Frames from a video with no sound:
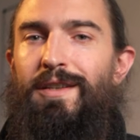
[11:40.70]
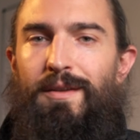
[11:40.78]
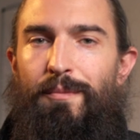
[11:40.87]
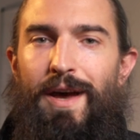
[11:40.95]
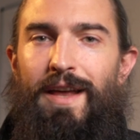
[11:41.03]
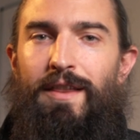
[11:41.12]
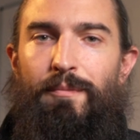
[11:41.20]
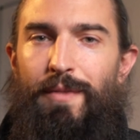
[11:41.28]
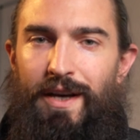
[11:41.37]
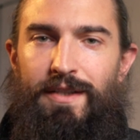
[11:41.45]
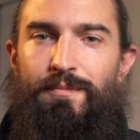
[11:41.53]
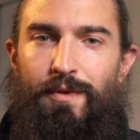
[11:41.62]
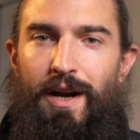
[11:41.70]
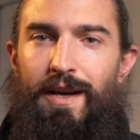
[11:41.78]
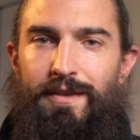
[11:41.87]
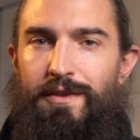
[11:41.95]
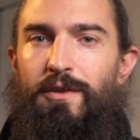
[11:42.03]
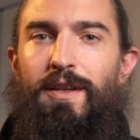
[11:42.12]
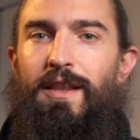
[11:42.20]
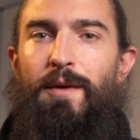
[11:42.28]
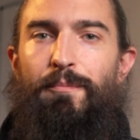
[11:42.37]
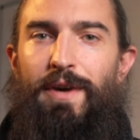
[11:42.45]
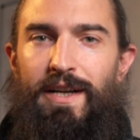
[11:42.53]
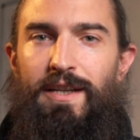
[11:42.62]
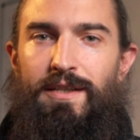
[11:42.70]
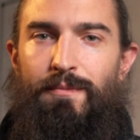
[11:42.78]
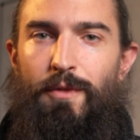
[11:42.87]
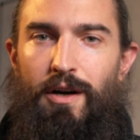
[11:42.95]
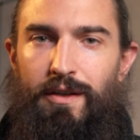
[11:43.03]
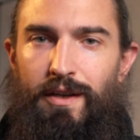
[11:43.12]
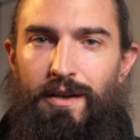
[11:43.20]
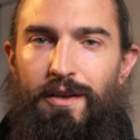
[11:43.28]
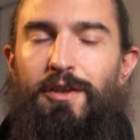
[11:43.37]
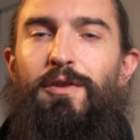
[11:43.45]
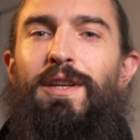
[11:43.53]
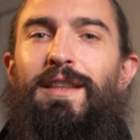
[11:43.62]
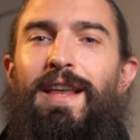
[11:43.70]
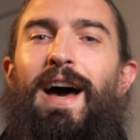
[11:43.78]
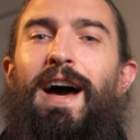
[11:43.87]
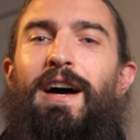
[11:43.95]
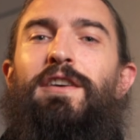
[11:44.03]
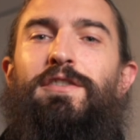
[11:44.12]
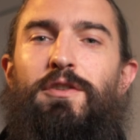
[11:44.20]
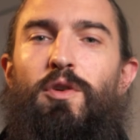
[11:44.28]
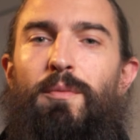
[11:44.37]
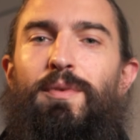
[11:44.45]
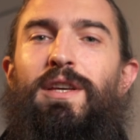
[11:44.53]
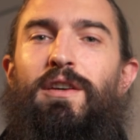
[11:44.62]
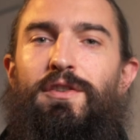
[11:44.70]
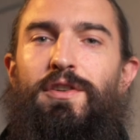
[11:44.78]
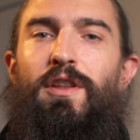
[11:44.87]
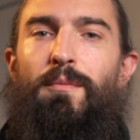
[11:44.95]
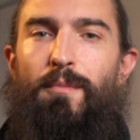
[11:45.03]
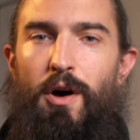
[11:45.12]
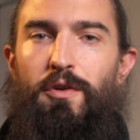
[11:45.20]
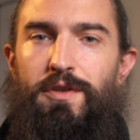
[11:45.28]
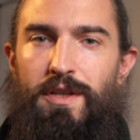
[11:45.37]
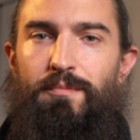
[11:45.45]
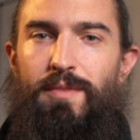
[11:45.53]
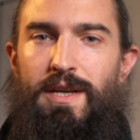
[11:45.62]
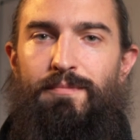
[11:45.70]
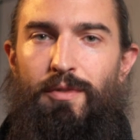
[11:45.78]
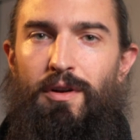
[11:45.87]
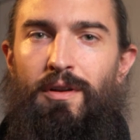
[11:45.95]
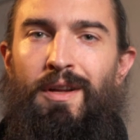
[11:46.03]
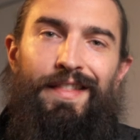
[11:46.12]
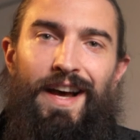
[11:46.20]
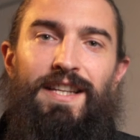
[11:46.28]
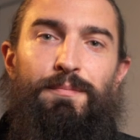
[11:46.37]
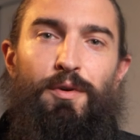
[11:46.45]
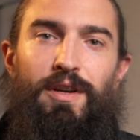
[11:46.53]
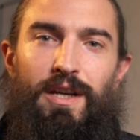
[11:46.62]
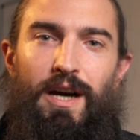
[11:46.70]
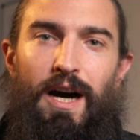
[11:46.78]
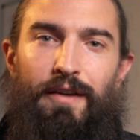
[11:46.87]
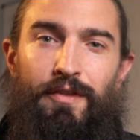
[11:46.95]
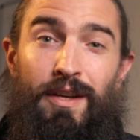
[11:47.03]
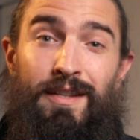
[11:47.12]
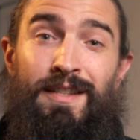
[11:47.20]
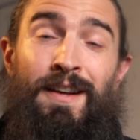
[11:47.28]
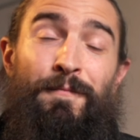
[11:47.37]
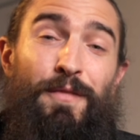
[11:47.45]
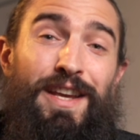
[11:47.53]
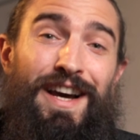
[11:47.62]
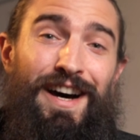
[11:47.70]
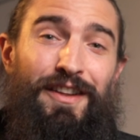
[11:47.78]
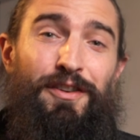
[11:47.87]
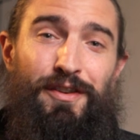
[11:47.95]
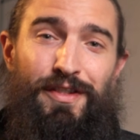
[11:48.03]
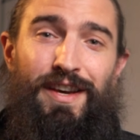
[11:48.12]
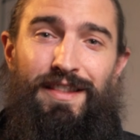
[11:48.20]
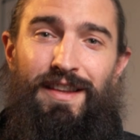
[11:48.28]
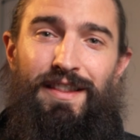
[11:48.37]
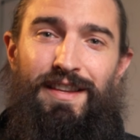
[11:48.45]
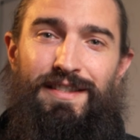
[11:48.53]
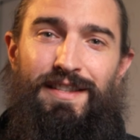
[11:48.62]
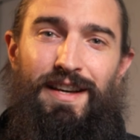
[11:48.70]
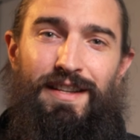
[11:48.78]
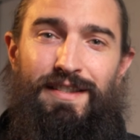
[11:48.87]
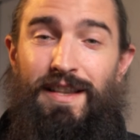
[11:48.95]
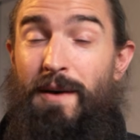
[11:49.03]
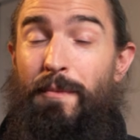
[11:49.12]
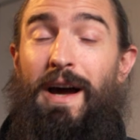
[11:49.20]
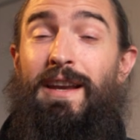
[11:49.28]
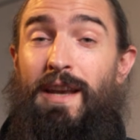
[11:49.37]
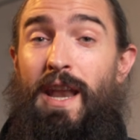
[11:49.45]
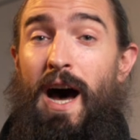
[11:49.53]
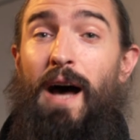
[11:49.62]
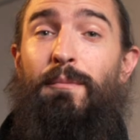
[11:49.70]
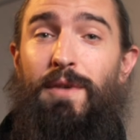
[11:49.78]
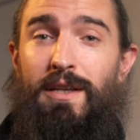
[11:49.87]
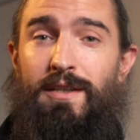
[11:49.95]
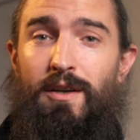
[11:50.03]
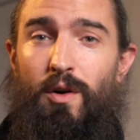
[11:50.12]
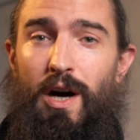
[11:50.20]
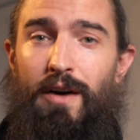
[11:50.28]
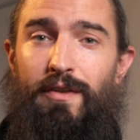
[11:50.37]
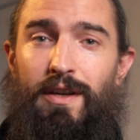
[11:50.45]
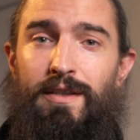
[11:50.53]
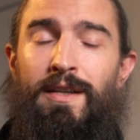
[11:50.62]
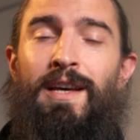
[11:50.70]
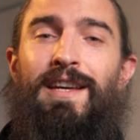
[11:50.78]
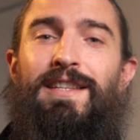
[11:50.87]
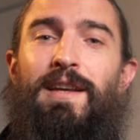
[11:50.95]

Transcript: demand the best price, you need the biggest market. You need that house to appeal to the most people. That's pretty obvious. The other thing that this does that might not be so obvious is